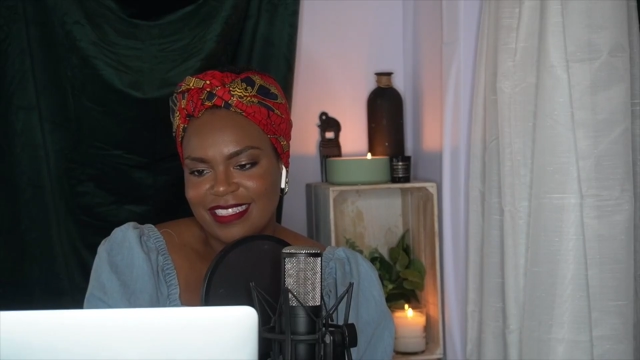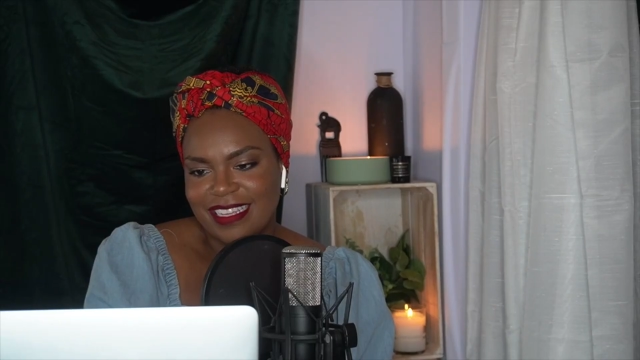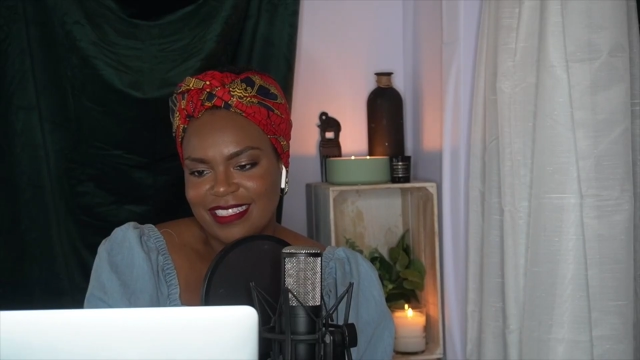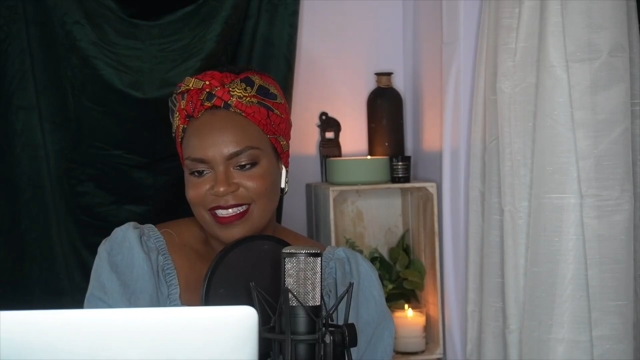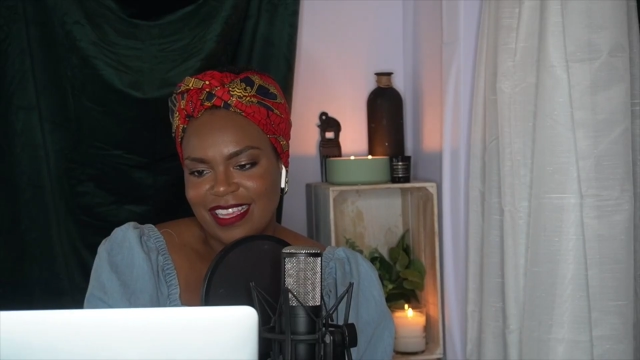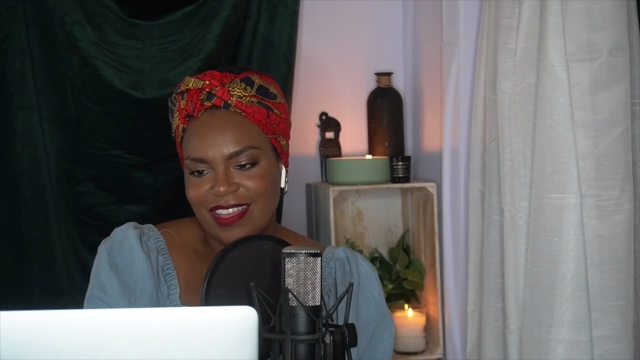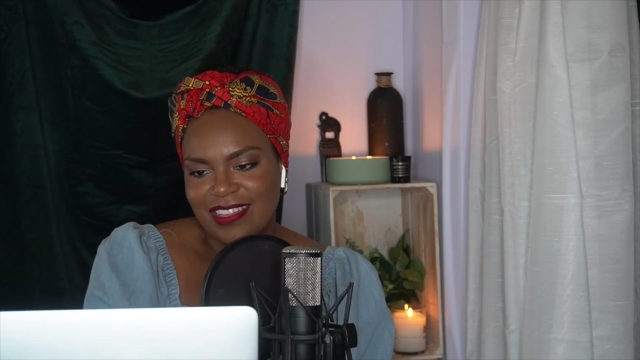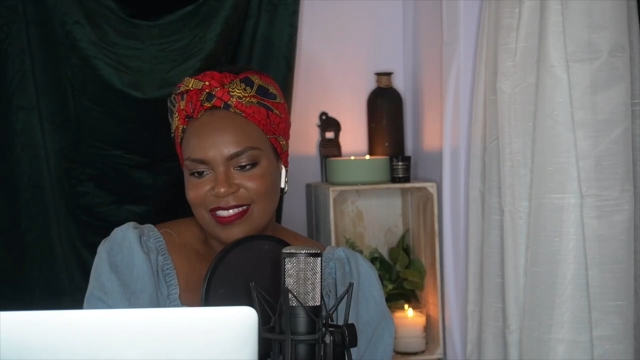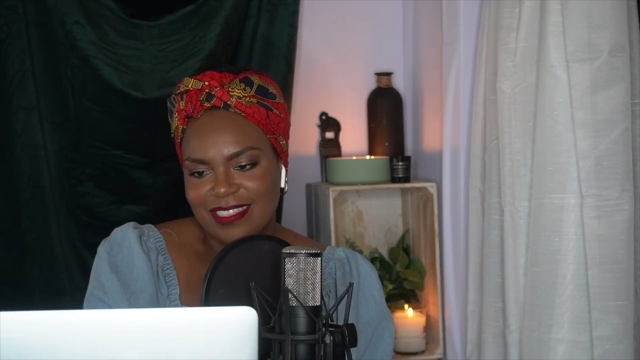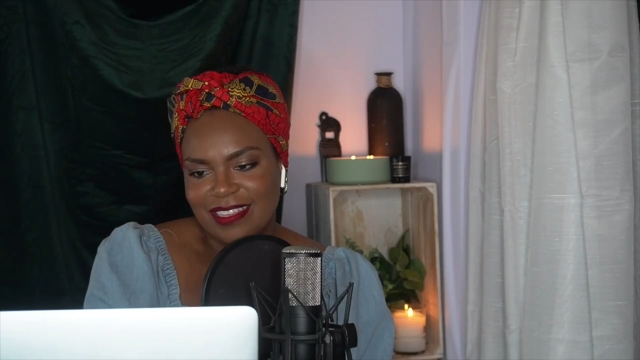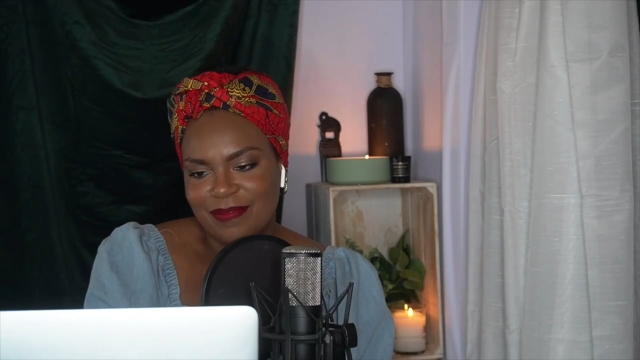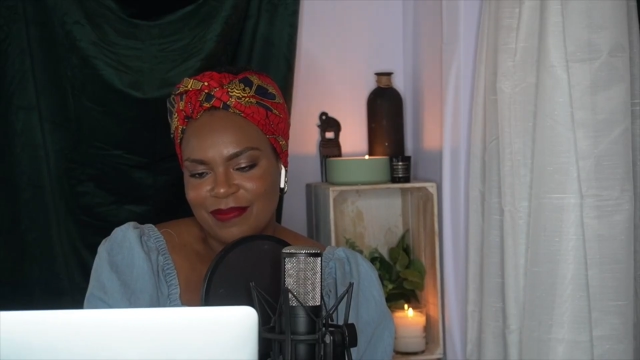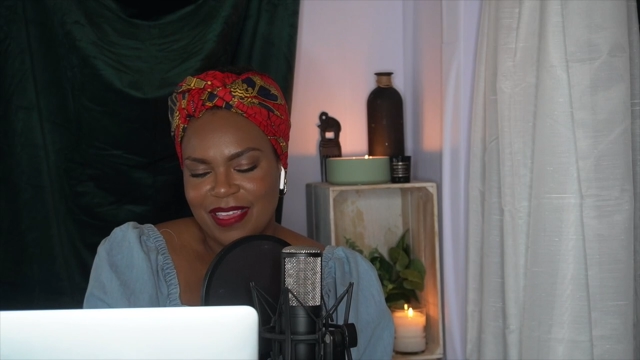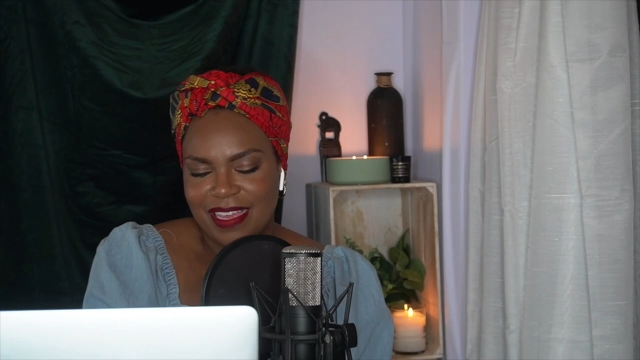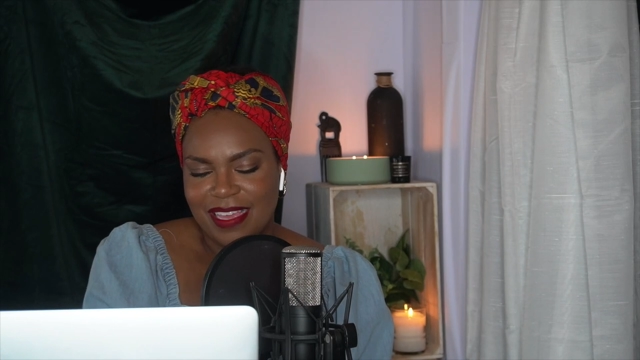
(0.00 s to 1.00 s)
That's
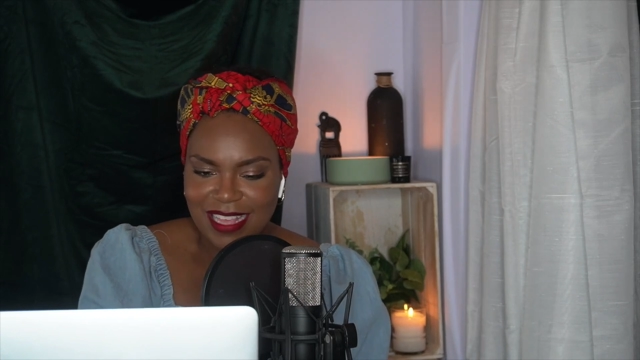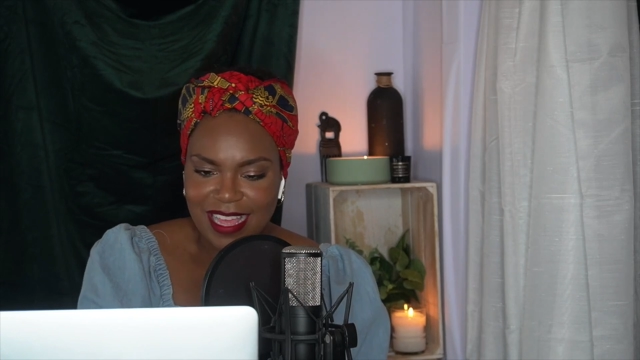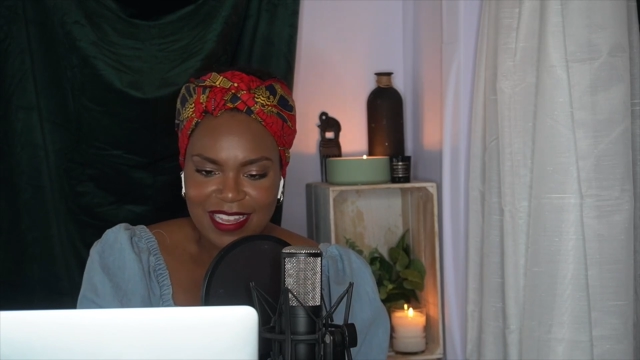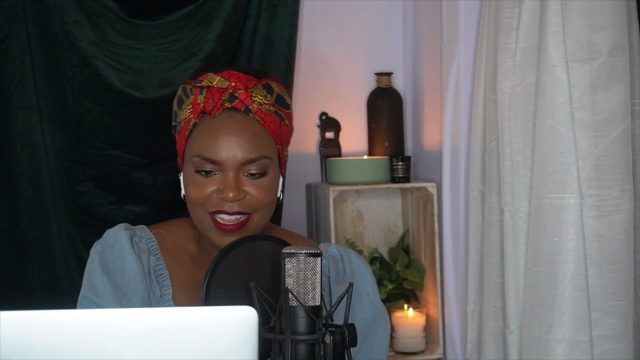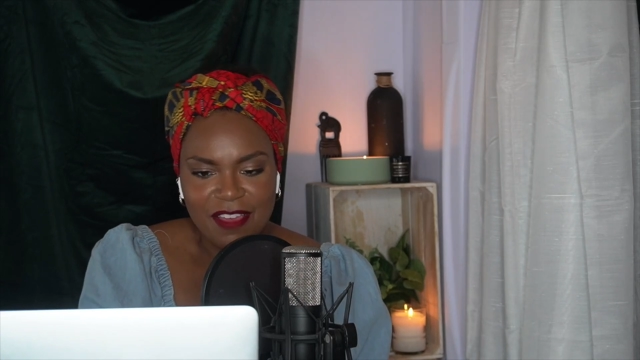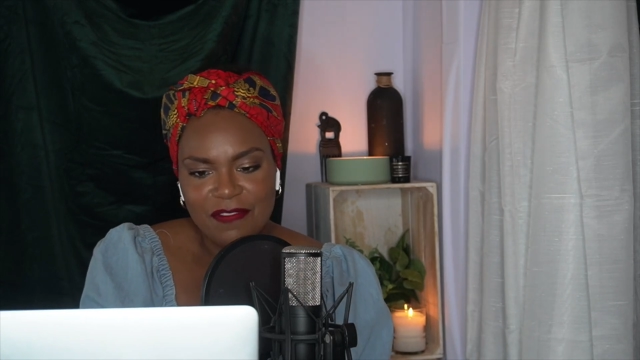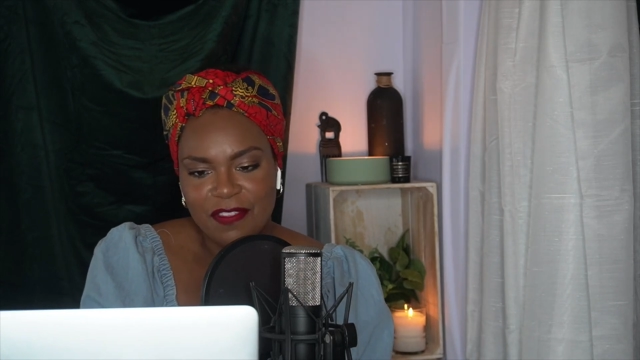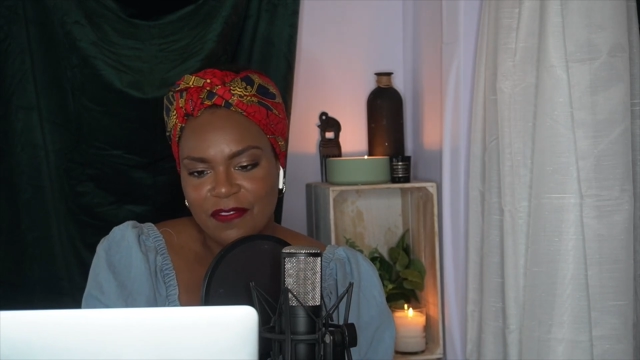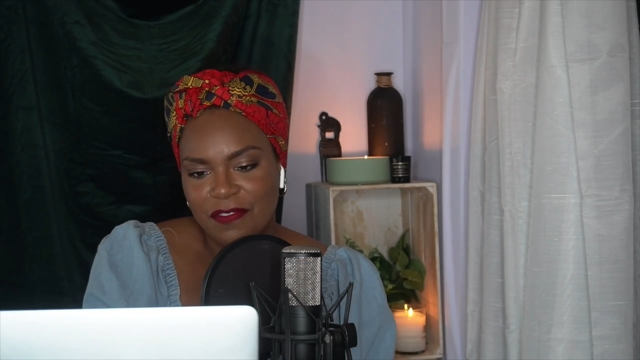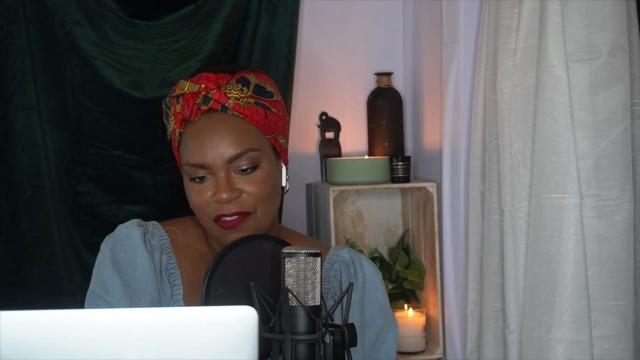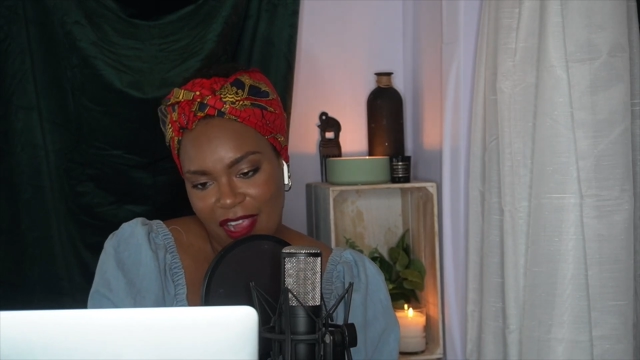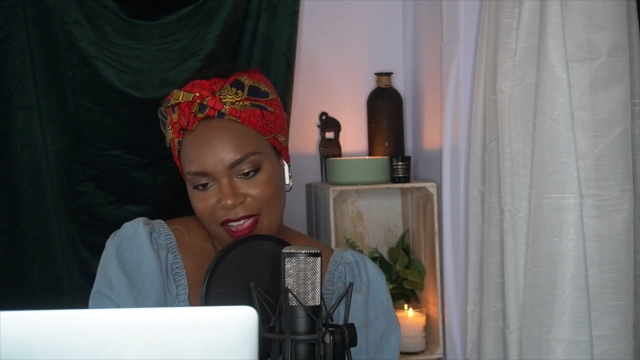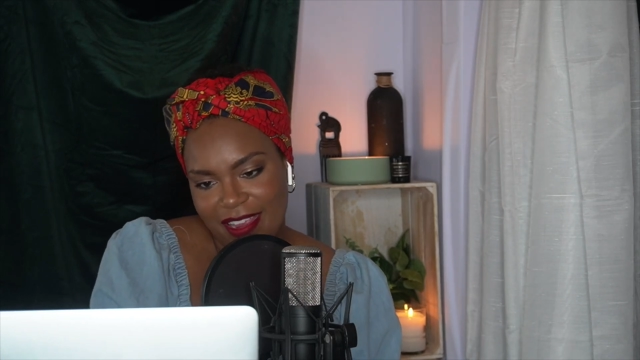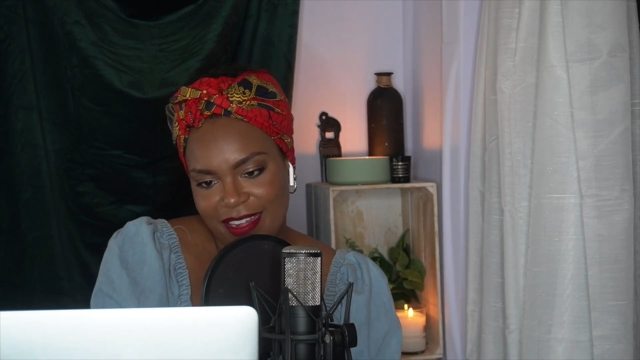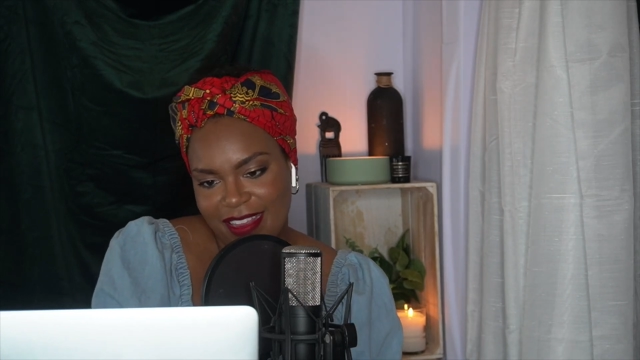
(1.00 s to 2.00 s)
awesome. Yes, I love the
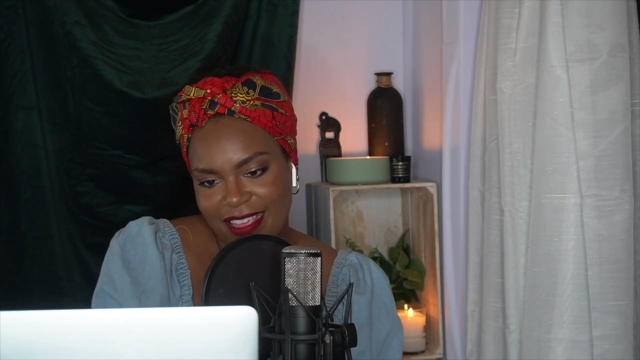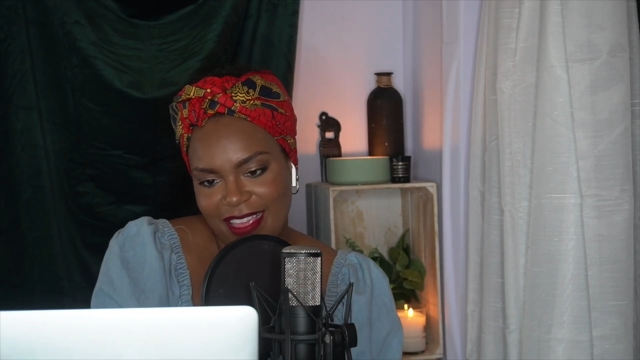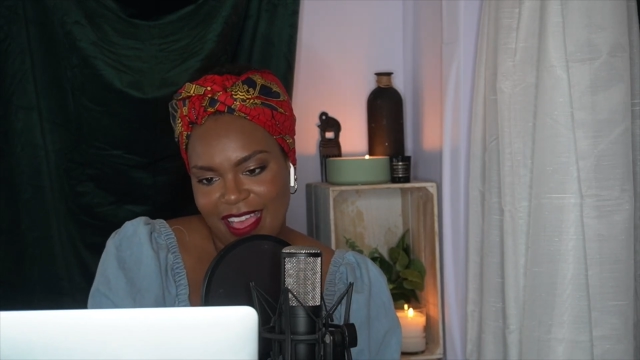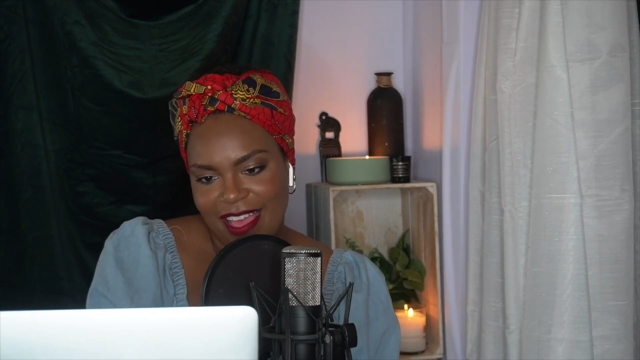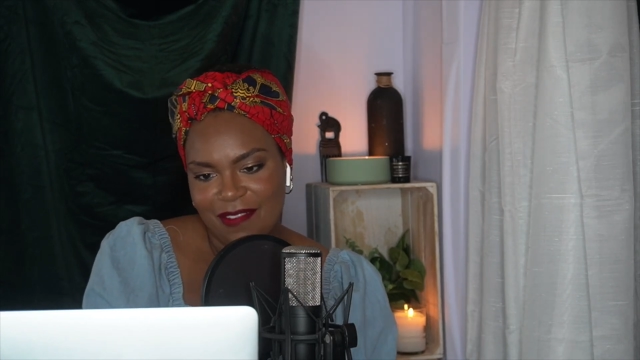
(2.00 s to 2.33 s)
variety.